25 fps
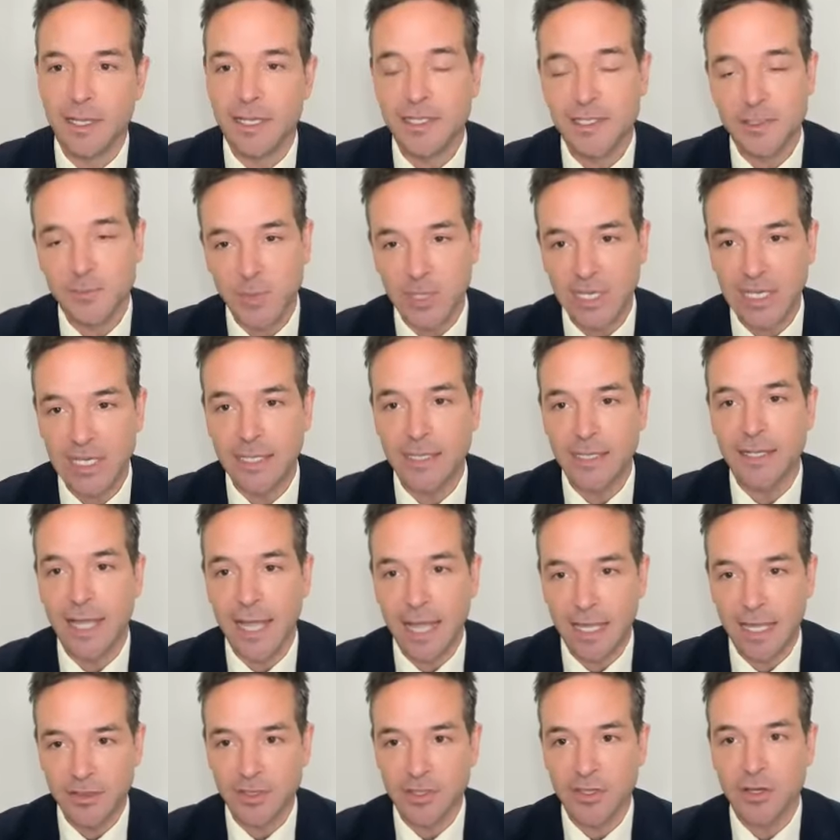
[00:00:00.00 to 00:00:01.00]
speed
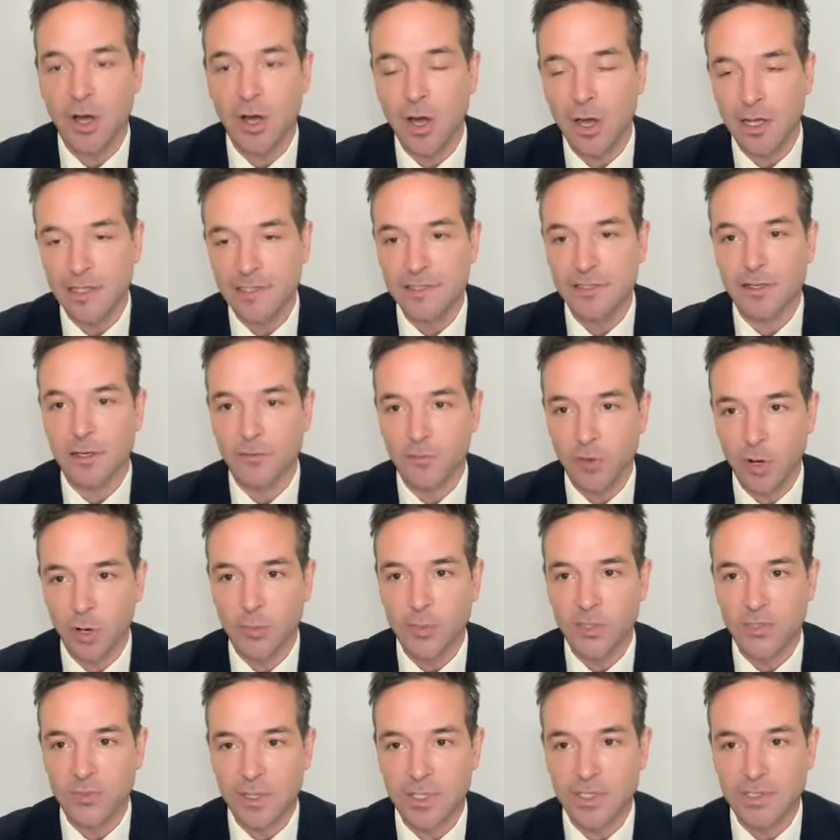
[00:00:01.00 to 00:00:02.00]
and the costs of
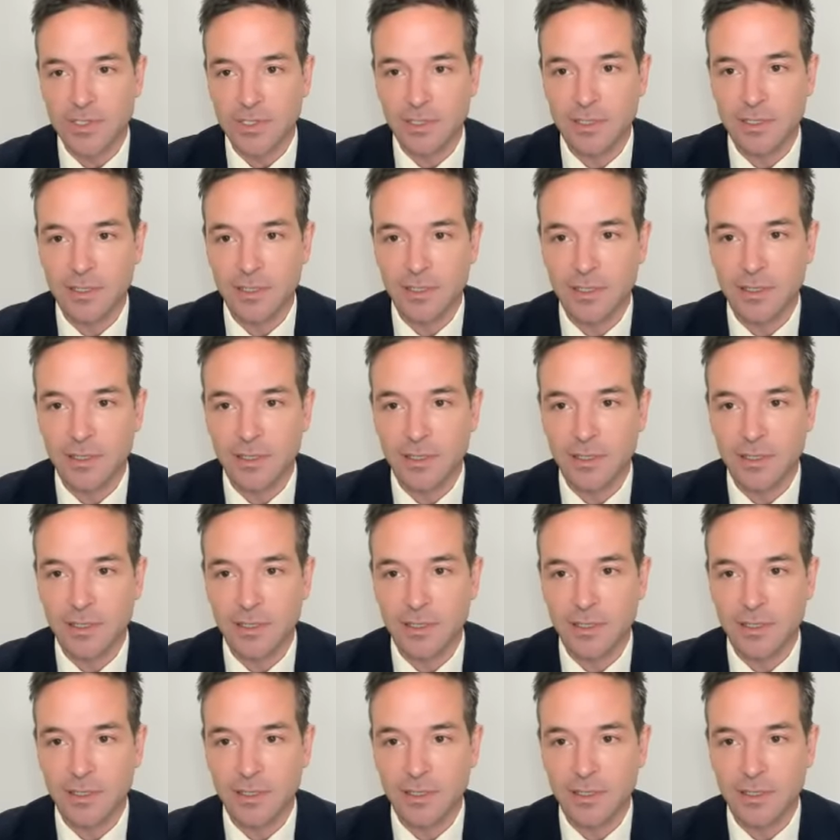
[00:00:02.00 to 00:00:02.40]
arbitration.